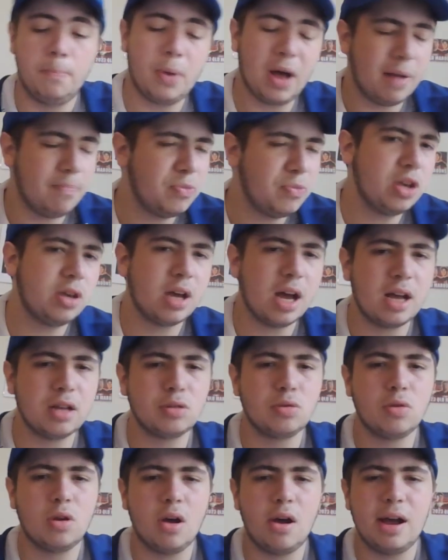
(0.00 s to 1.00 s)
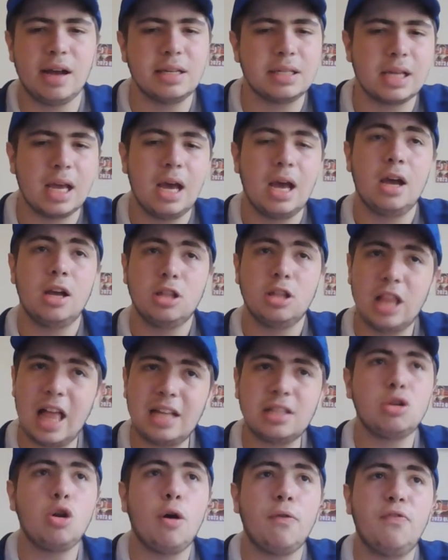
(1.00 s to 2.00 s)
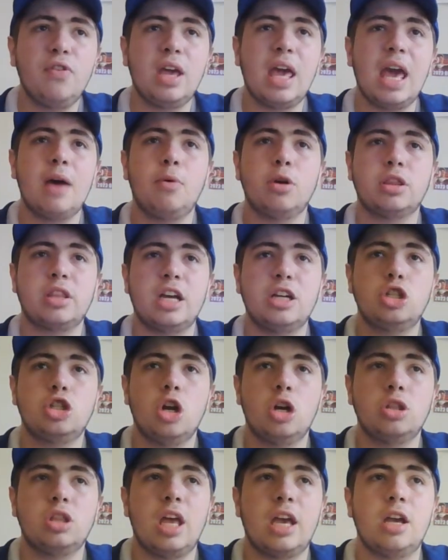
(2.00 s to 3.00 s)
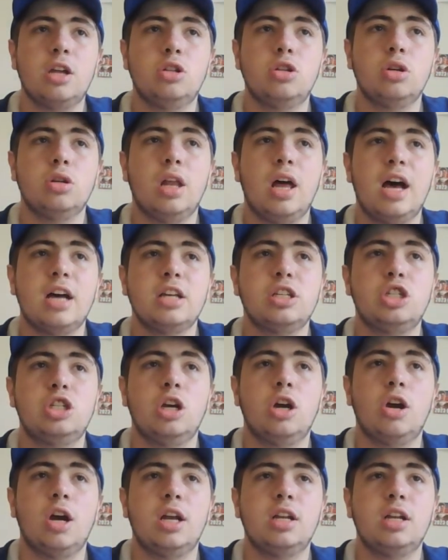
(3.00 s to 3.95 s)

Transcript: But Newcastle, guys, let's not forget what they showed they can do last year.